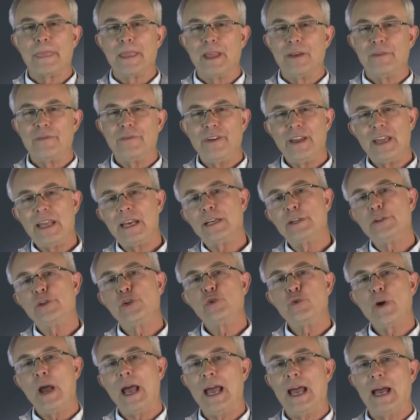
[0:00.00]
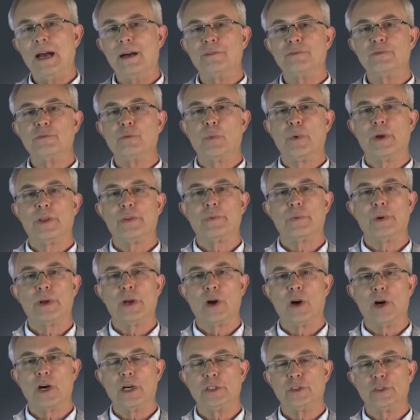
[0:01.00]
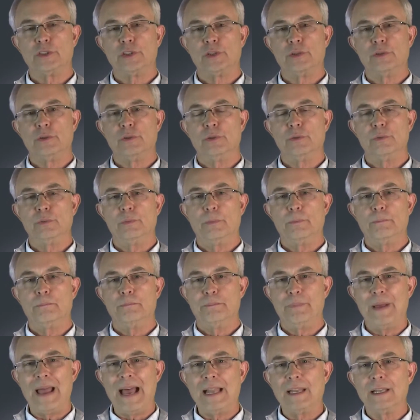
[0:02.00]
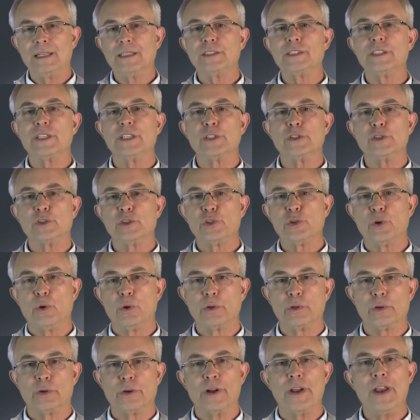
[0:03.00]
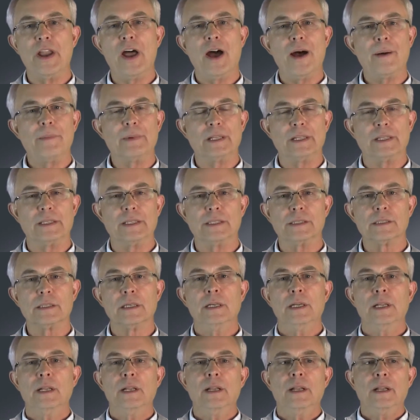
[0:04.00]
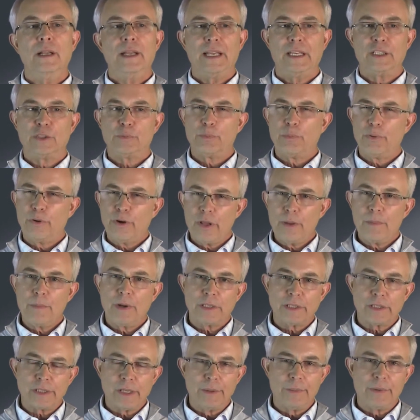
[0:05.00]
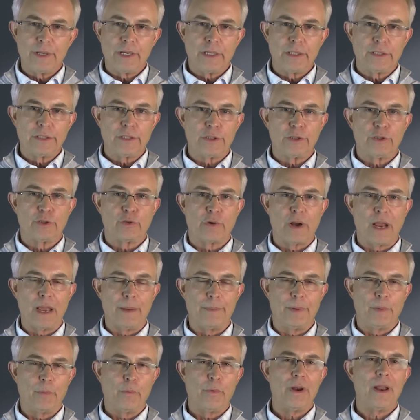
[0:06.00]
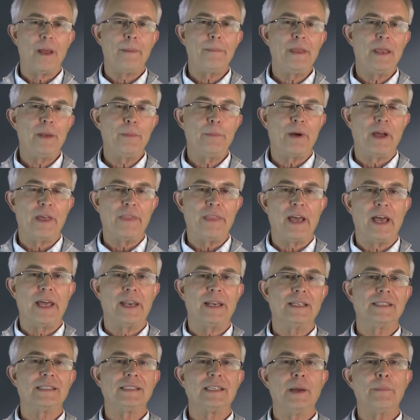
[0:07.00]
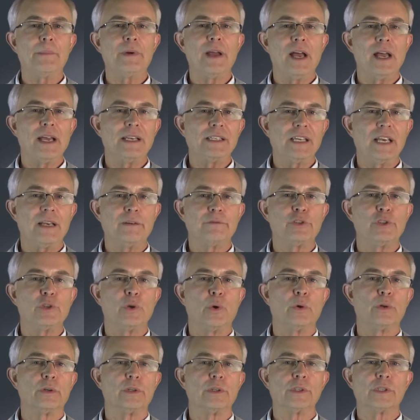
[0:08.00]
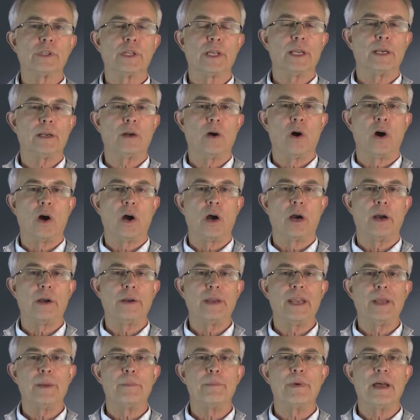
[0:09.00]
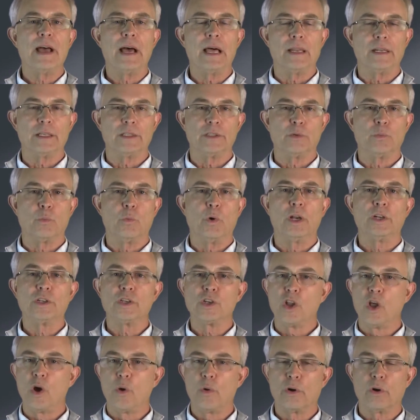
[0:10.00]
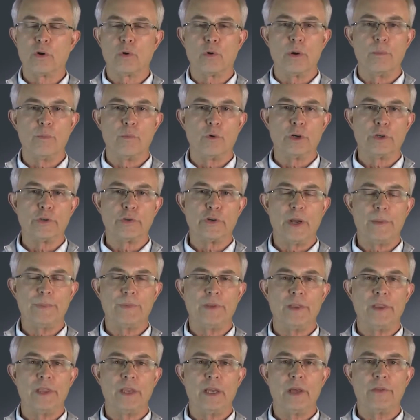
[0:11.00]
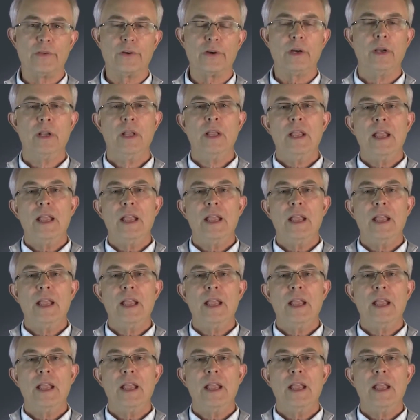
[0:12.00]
The advantage you have with regard to balancing shoulder anomalies is pretty much limited to drape. And what I mean by that is some guys have shoulders that are imbalanced. One's lower or more draped than the other.